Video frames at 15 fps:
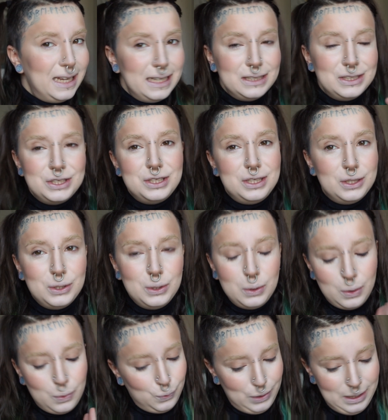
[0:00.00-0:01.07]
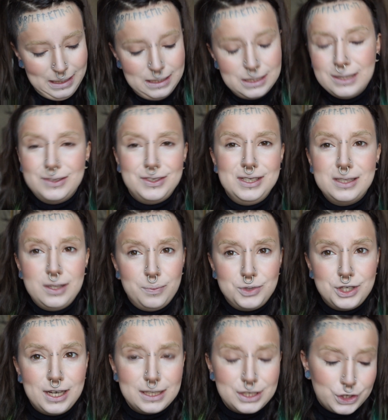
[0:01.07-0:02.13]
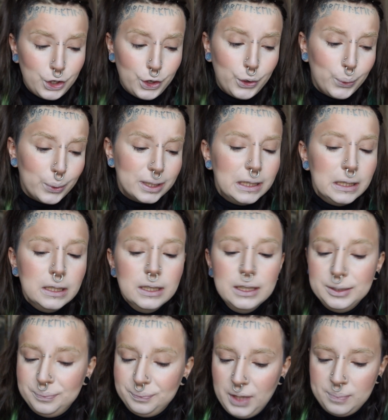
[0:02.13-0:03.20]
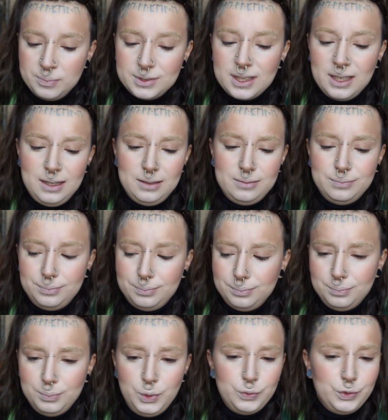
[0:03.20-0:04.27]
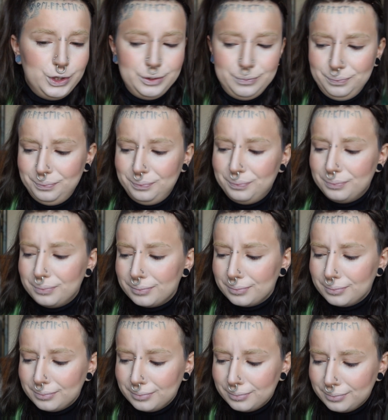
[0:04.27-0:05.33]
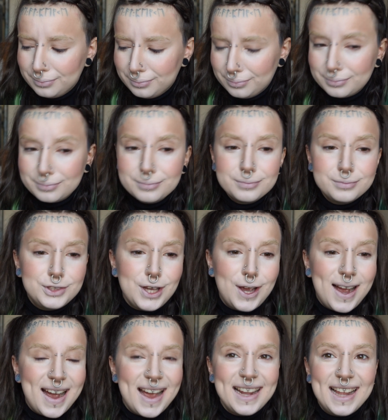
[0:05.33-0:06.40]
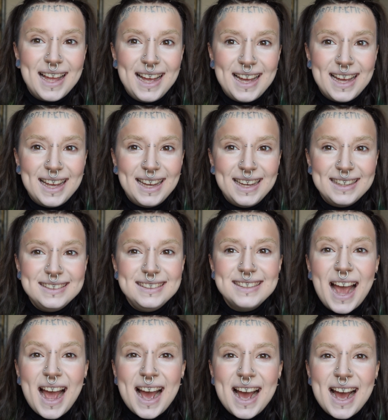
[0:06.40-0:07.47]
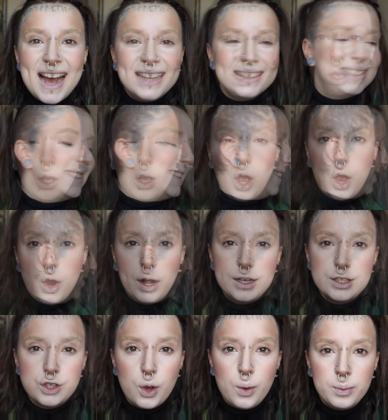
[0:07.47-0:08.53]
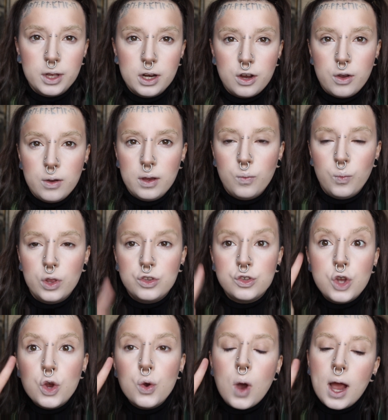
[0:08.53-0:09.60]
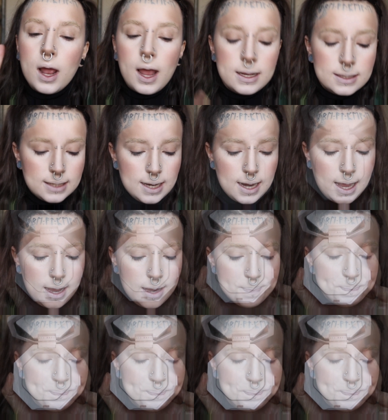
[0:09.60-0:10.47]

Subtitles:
It's still a really touchy subject, so I'm just gonna move on to highlight. Yes! Alright, so I'm gonna go in with two highlights today.